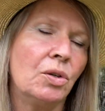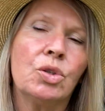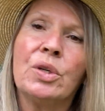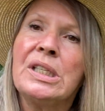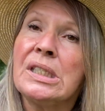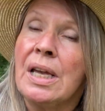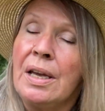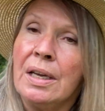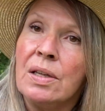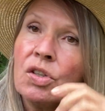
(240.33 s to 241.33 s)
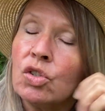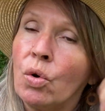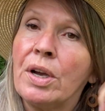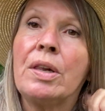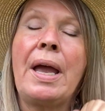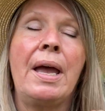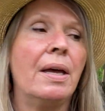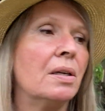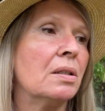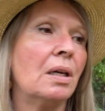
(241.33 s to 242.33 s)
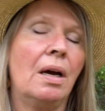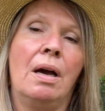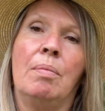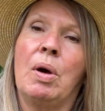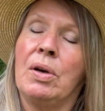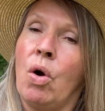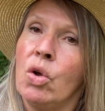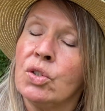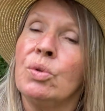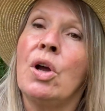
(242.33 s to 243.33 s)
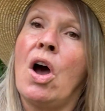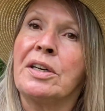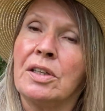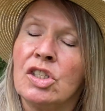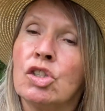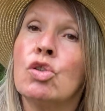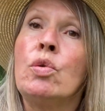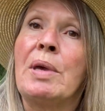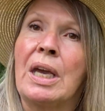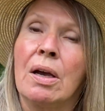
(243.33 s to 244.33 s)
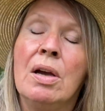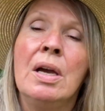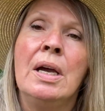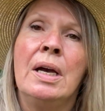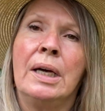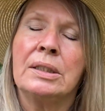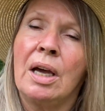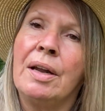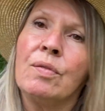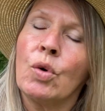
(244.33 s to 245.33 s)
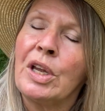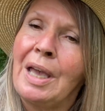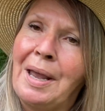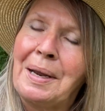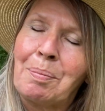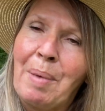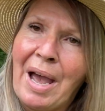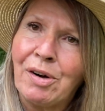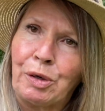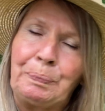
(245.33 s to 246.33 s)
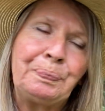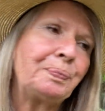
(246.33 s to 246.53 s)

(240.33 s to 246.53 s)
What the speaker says: nutrients in the soil, and also not consuming a ton of organic matter.